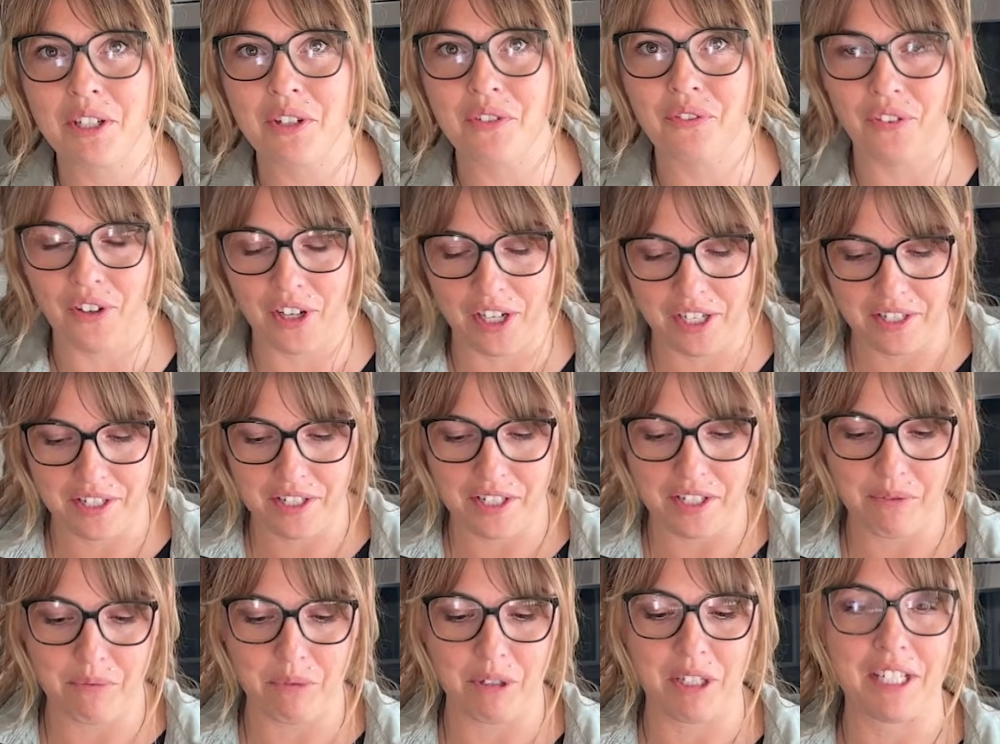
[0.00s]
first
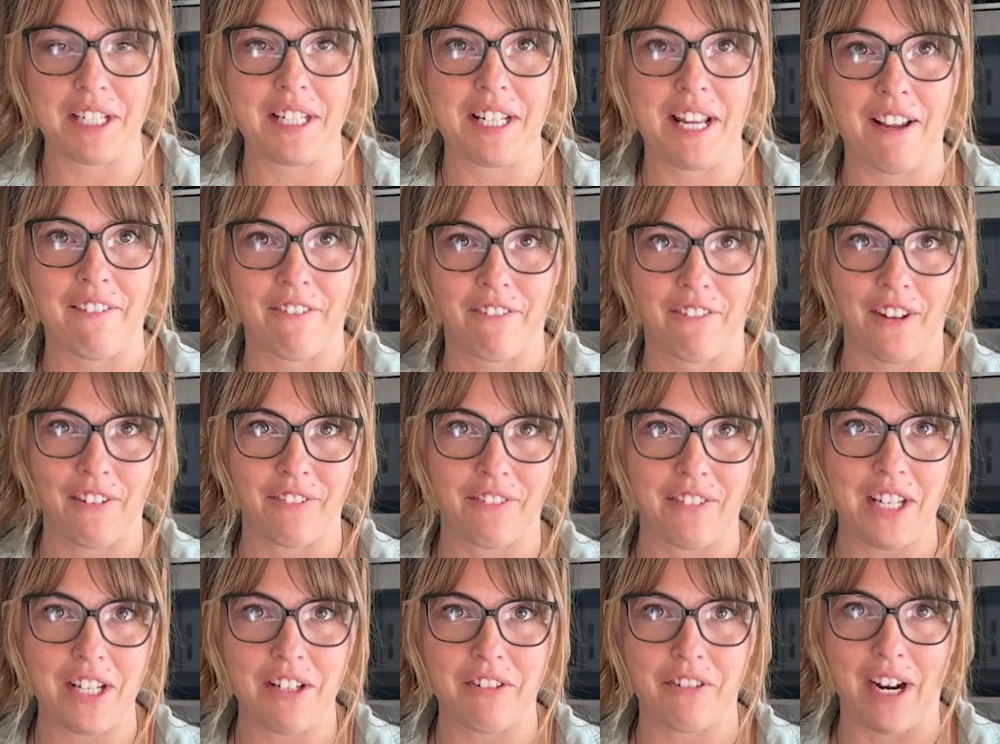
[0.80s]
is we're gonna take
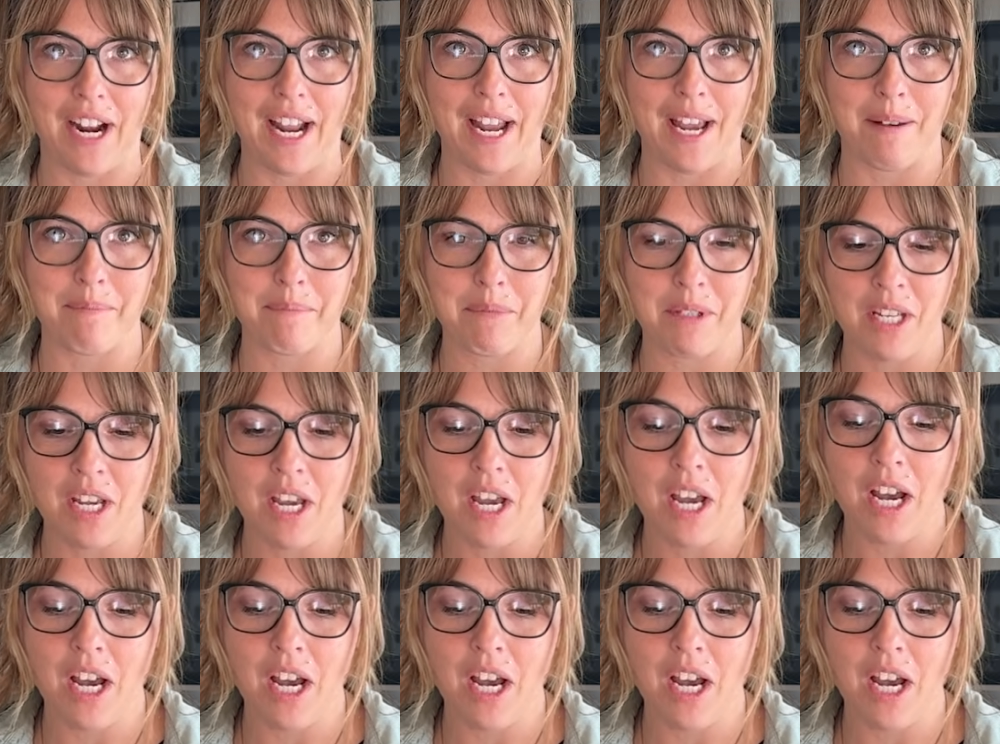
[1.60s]
50 grams